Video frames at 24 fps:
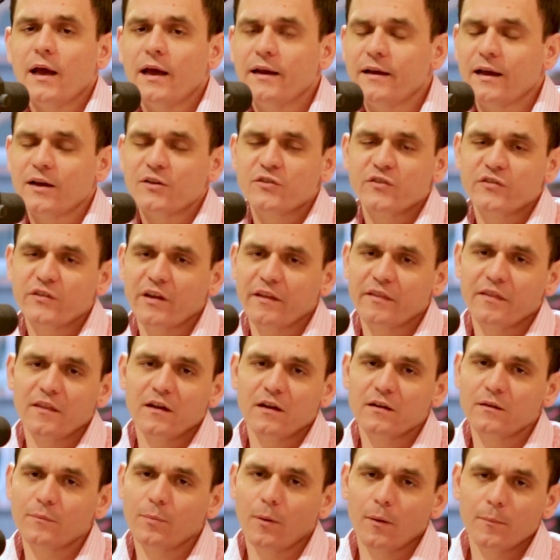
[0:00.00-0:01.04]
and not just
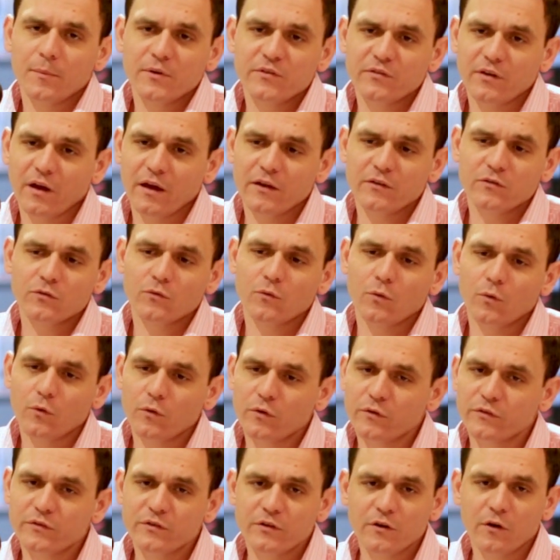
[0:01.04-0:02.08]
athletic departments, high
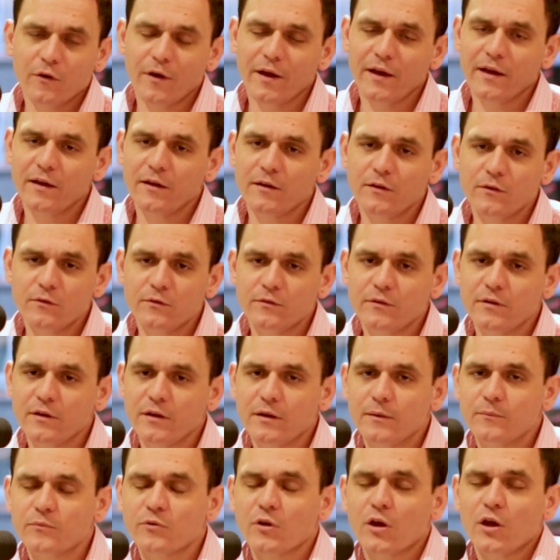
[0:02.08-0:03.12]
schools, AAU
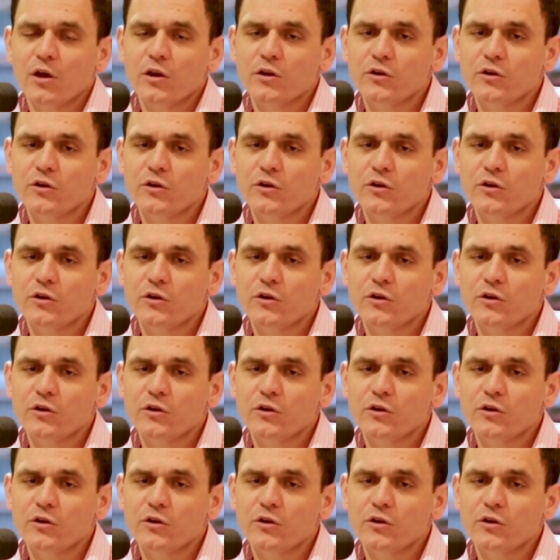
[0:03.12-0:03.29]
teams,